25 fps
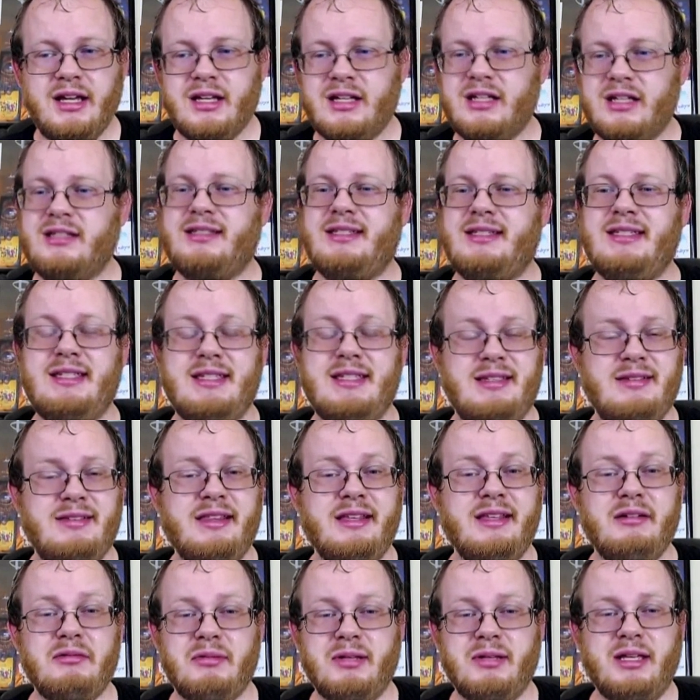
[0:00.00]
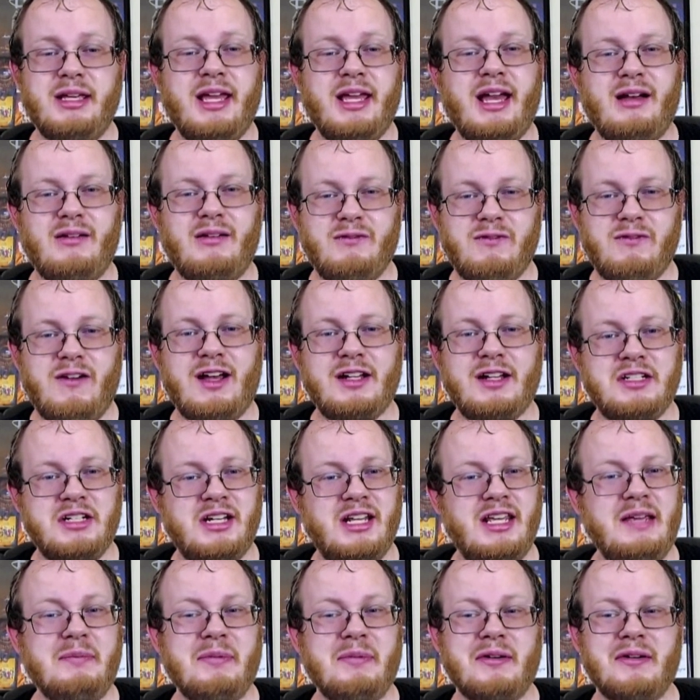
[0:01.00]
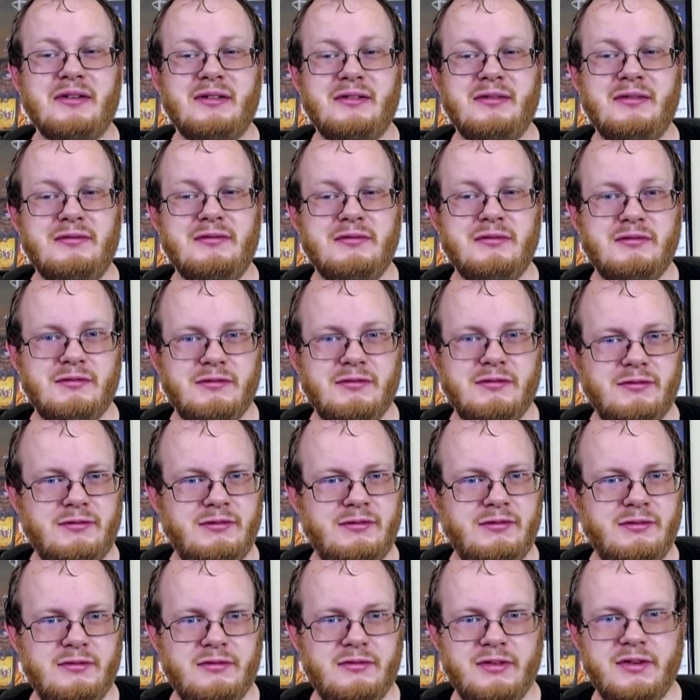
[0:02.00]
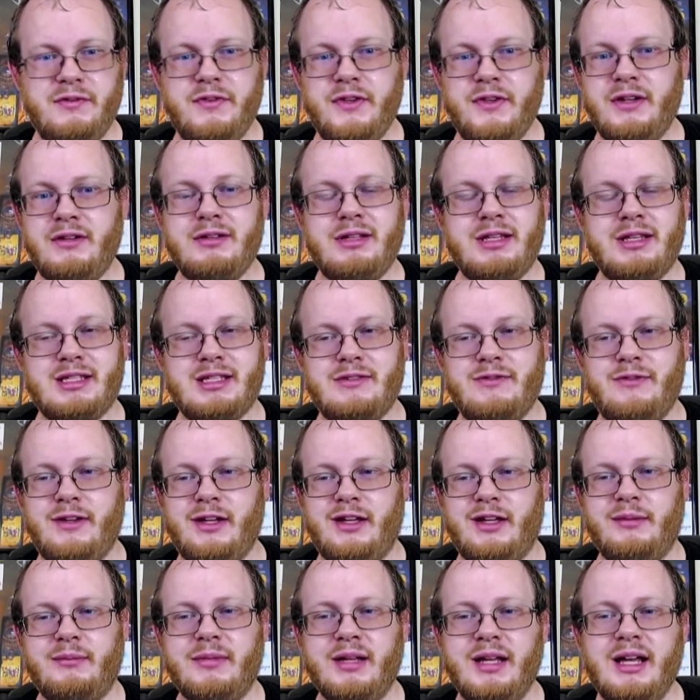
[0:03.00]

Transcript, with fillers: Because this is literally how Roger Ebert reviewed this film.